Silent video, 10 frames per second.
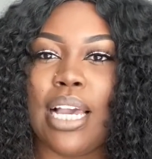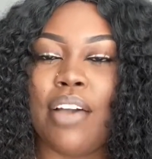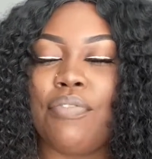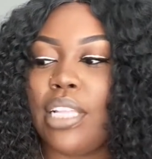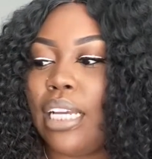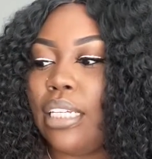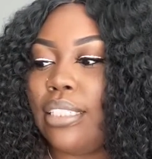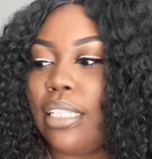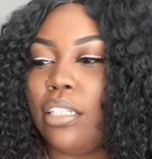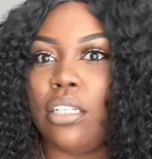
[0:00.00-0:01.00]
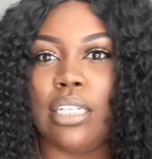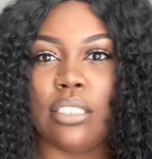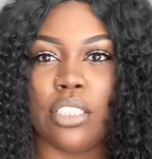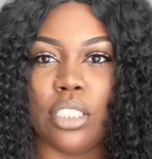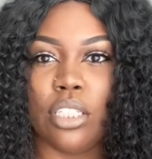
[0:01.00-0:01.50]
I feel like it's a little
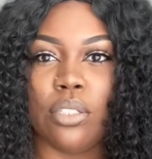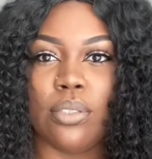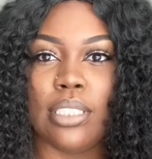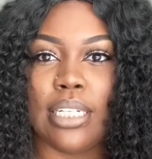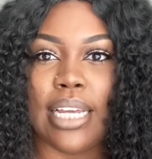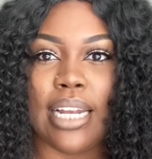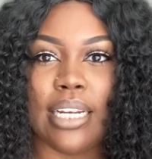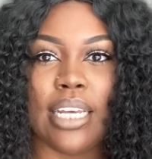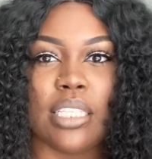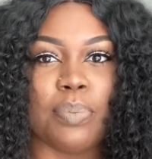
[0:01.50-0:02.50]
easier to use than that NYX,